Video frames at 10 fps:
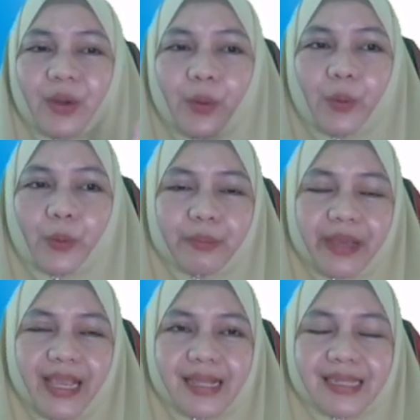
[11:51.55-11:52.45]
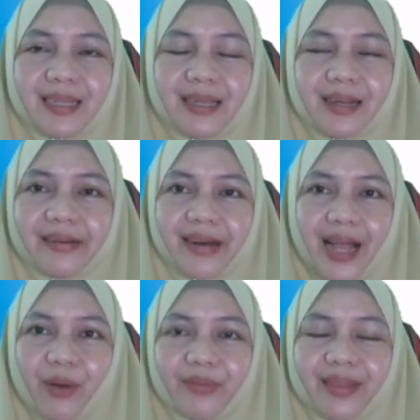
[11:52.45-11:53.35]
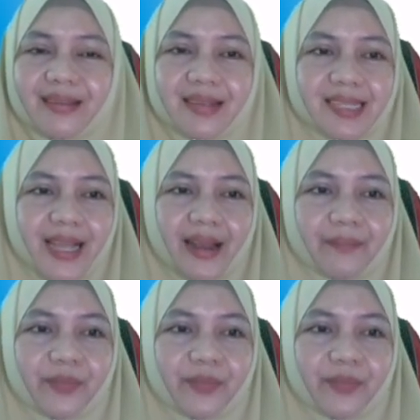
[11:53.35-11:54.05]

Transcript: orbit around the sun.